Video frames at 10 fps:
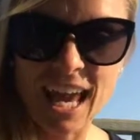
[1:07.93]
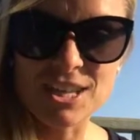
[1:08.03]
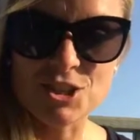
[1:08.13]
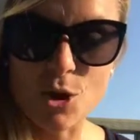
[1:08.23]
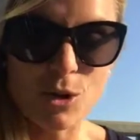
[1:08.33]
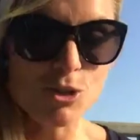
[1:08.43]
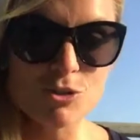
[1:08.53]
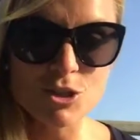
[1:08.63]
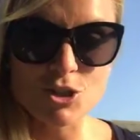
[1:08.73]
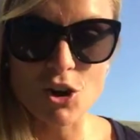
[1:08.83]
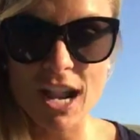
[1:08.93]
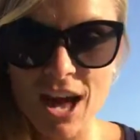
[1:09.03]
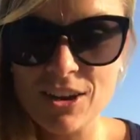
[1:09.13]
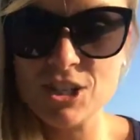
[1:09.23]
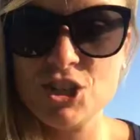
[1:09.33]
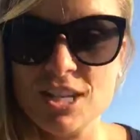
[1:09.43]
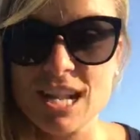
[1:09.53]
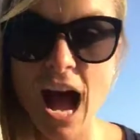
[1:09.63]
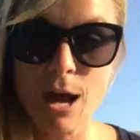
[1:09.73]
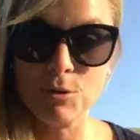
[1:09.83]
And so it used to start out as
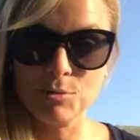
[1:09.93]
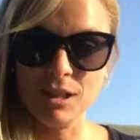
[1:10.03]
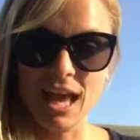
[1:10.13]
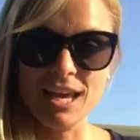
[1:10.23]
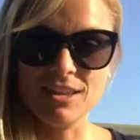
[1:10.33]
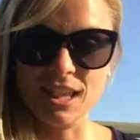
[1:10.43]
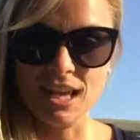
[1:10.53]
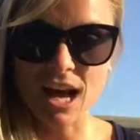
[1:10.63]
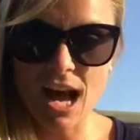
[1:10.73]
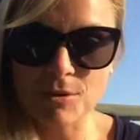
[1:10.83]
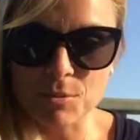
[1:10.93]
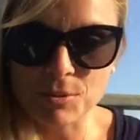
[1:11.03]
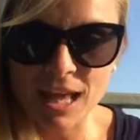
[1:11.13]
just I would play lacrosse,